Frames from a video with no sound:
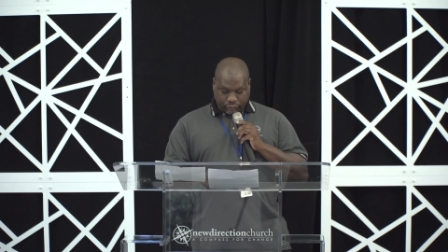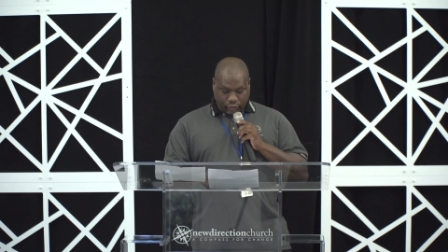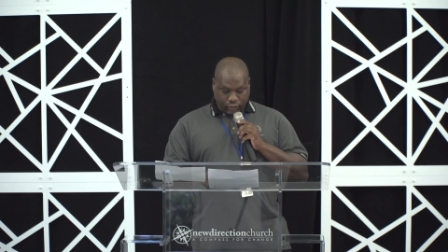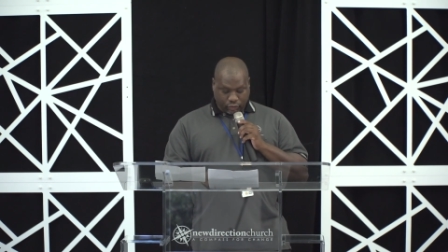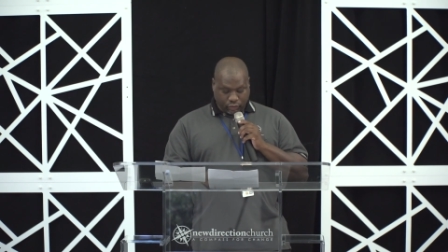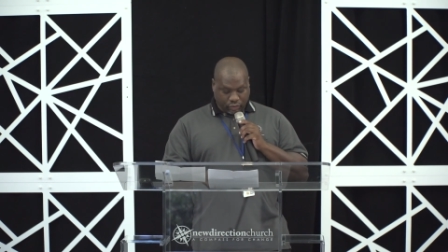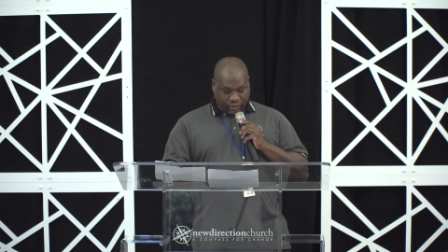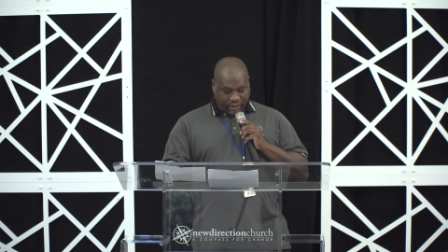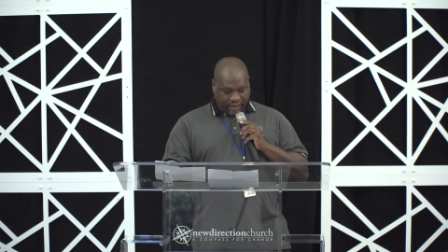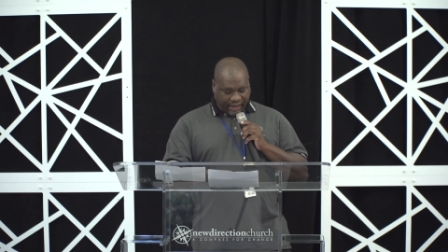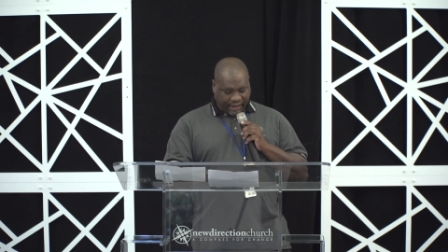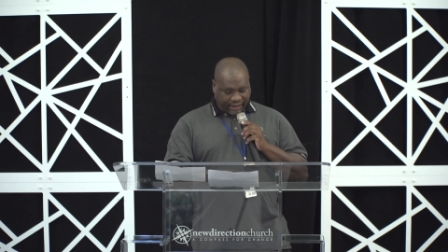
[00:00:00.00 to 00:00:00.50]

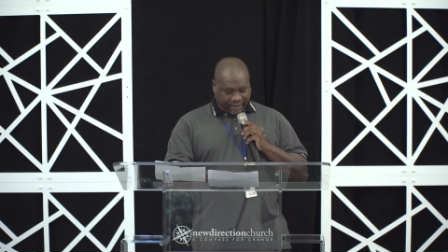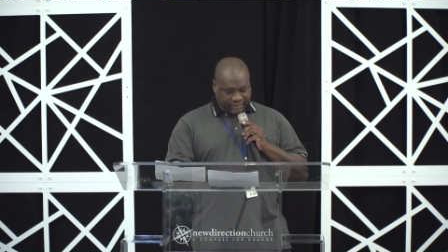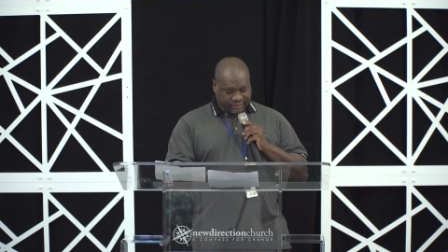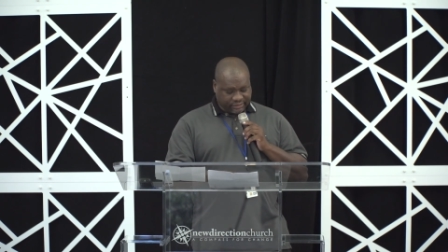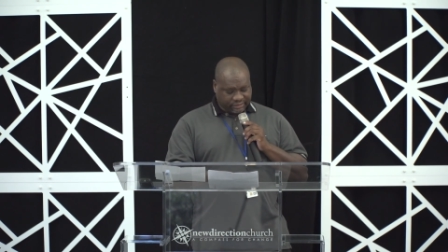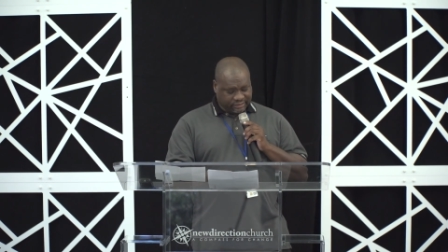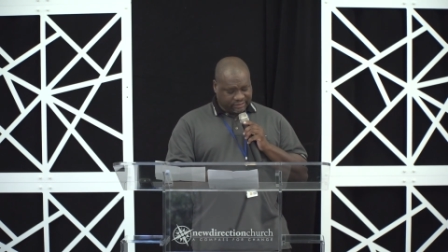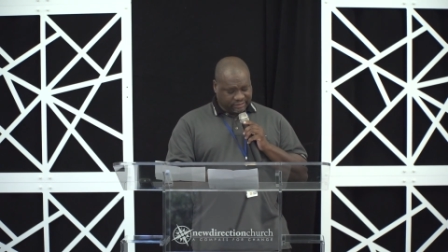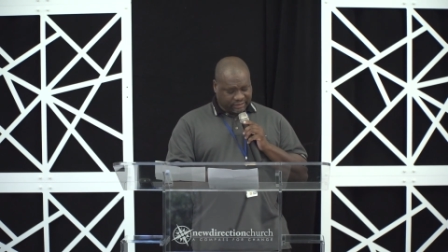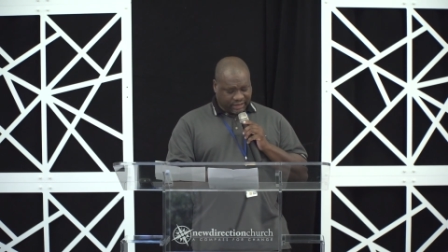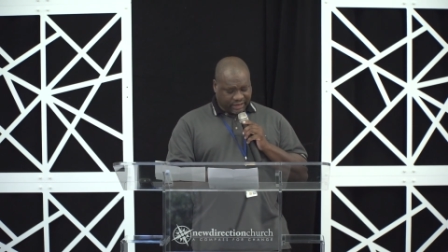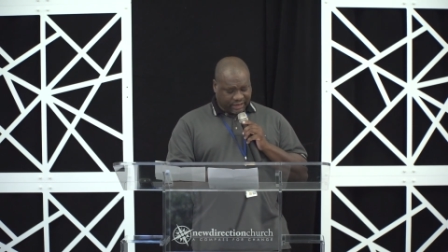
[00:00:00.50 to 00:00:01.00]
you
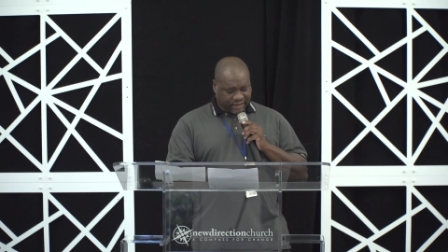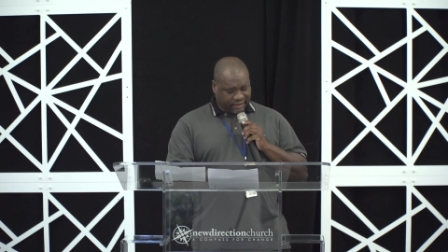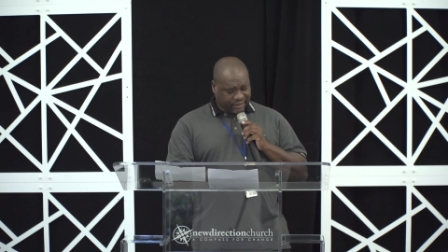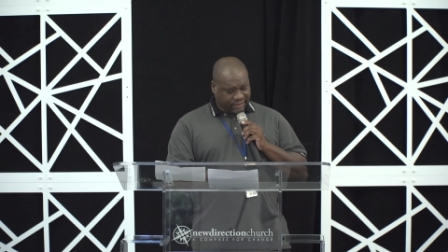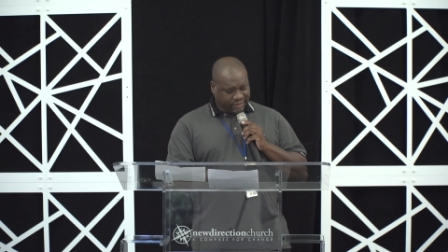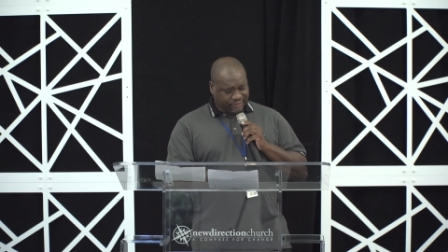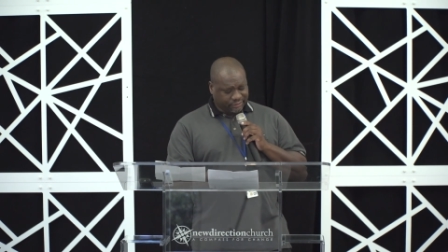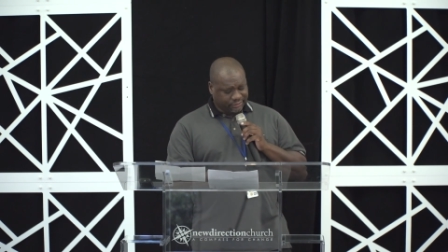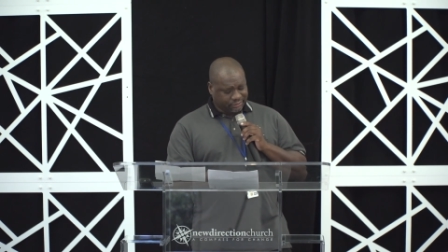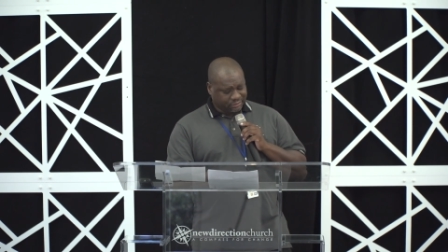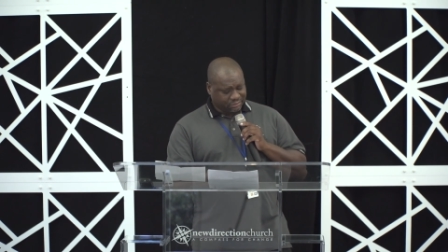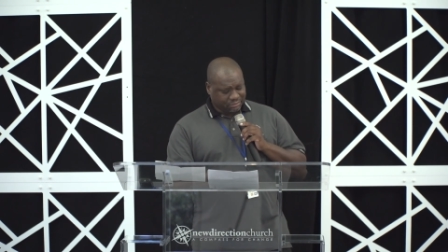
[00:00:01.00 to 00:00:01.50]
guys
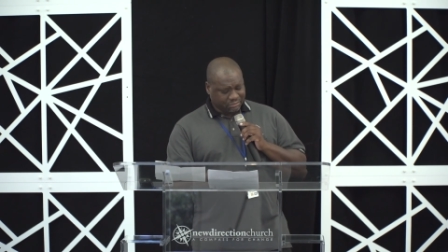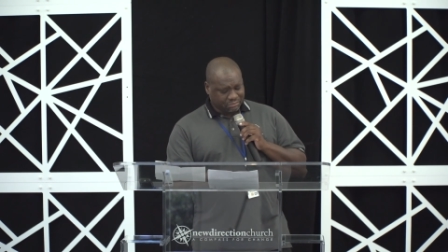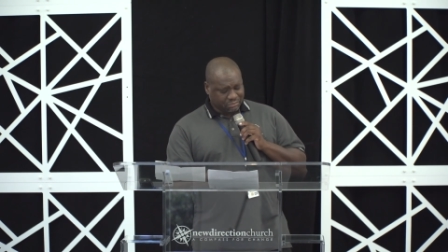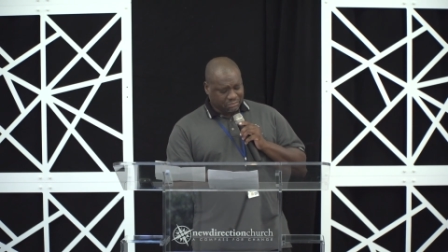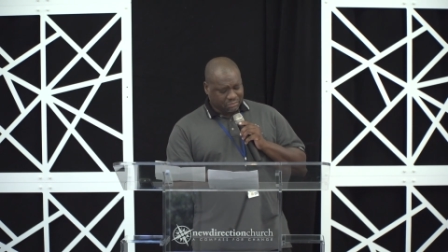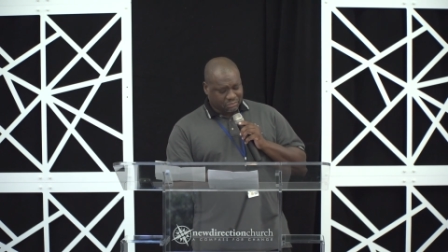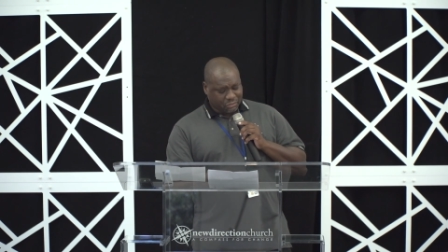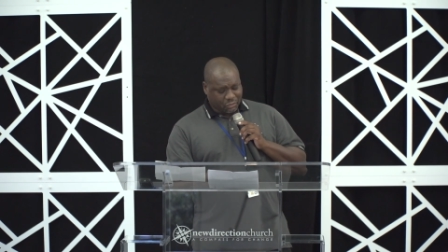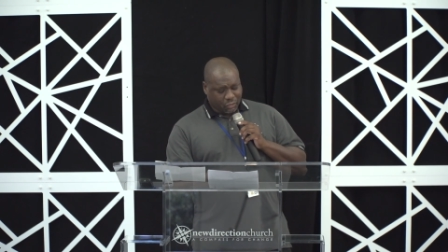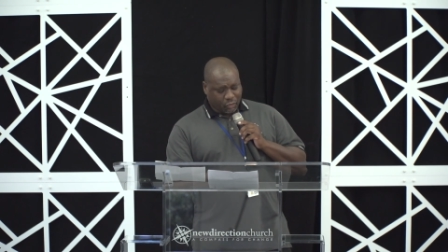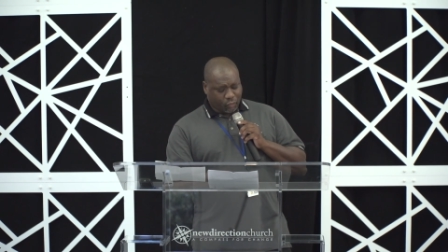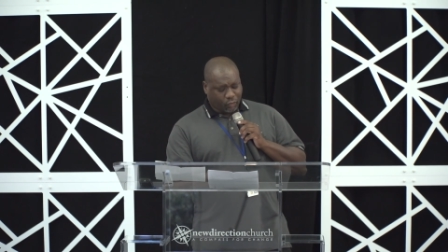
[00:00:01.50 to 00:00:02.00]
say,
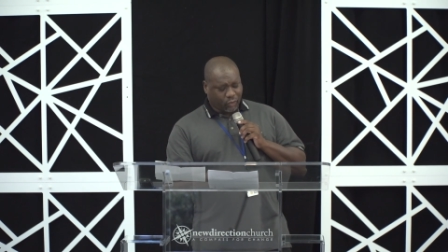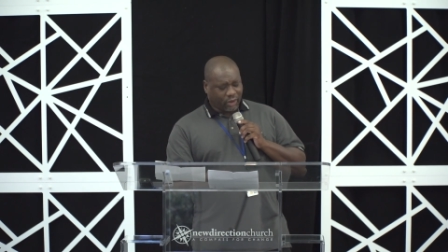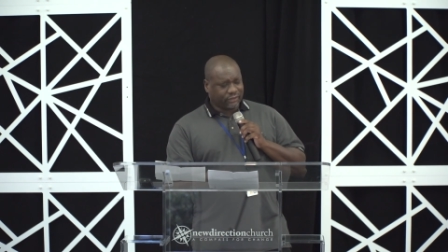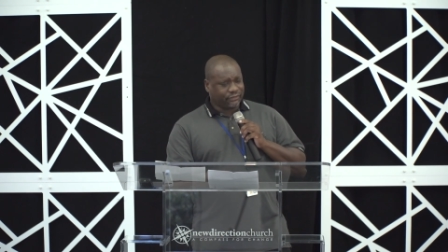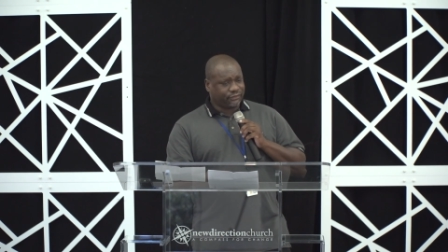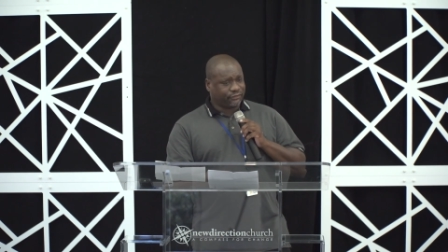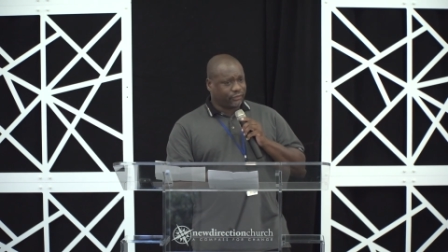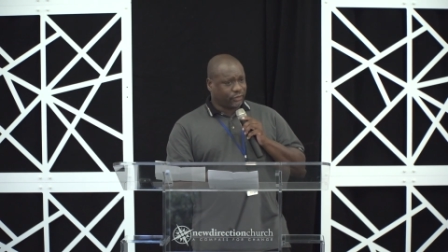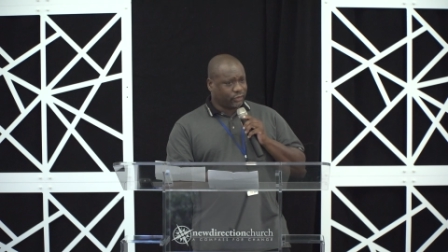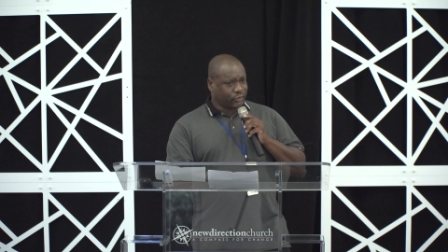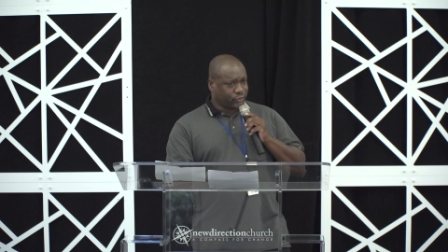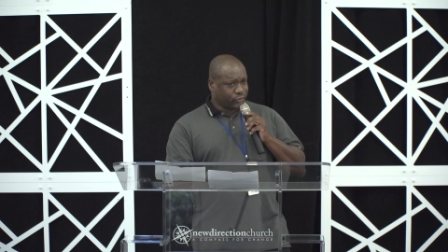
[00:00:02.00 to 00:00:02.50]
what
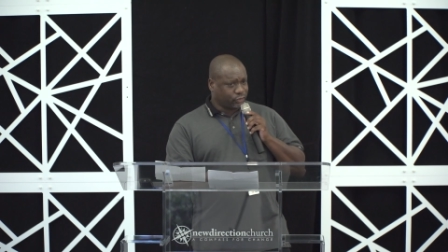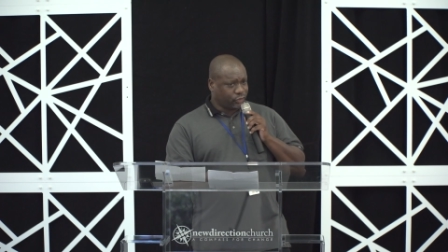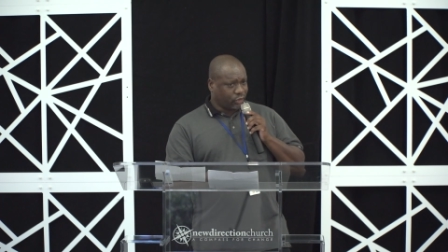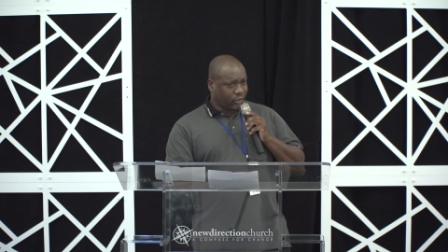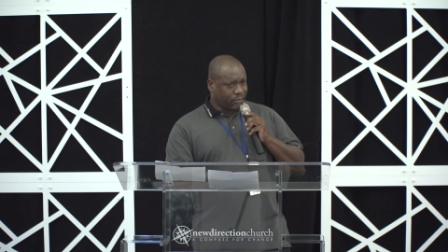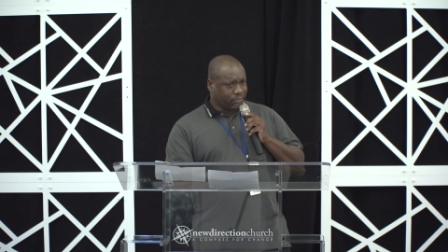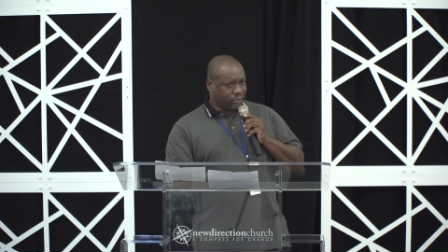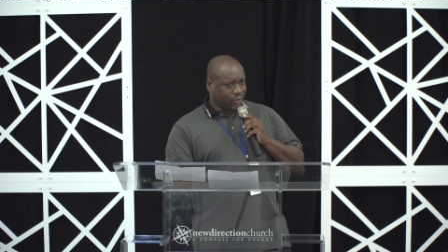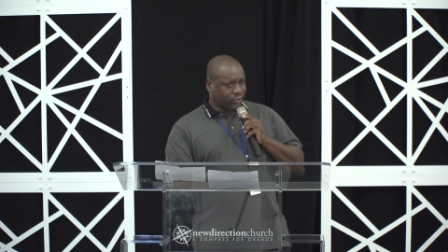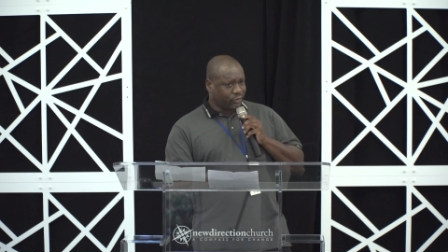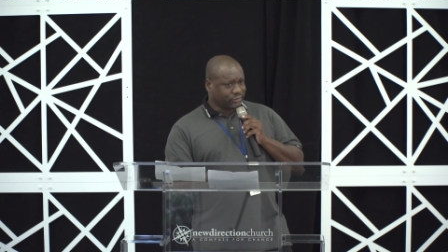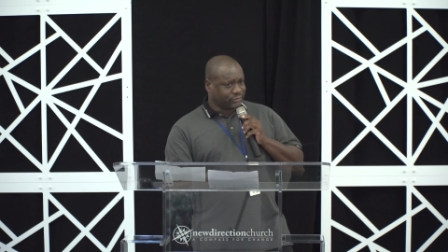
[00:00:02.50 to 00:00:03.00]
floats your
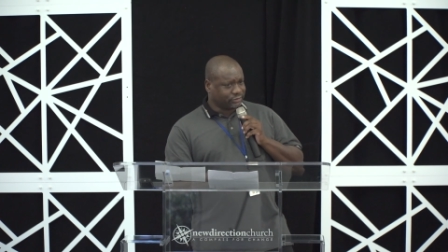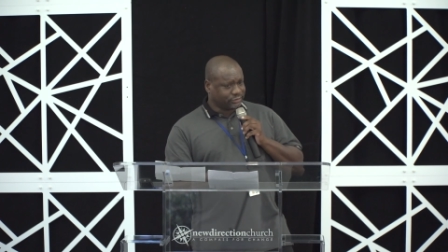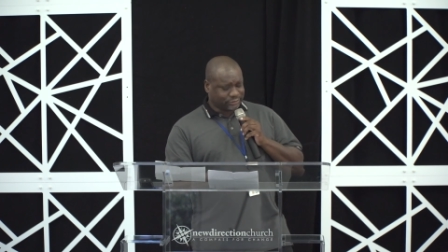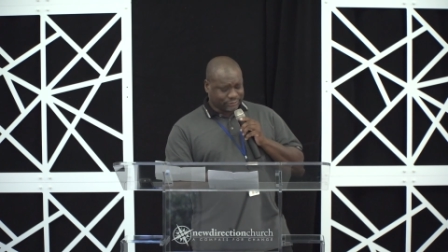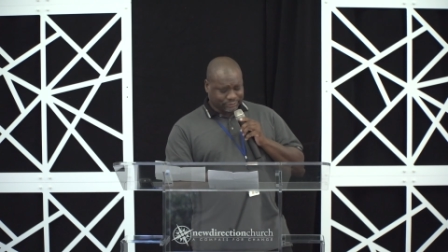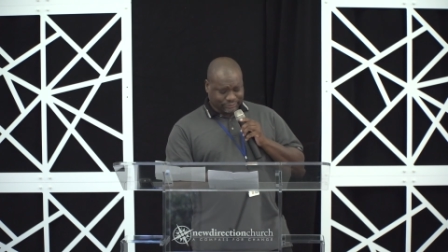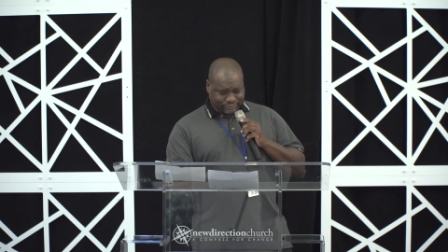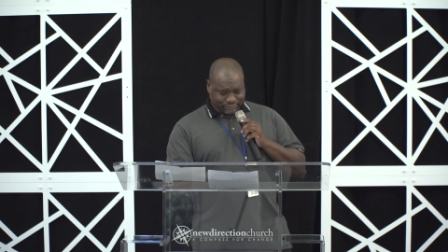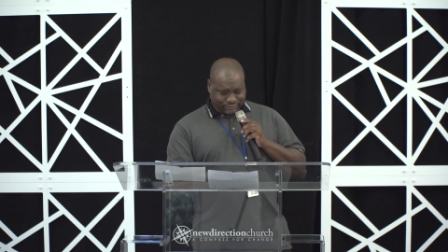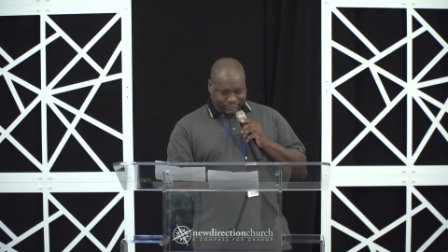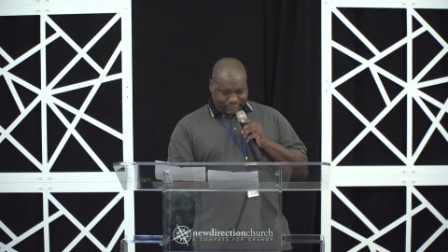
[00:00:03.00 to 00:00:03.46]
boat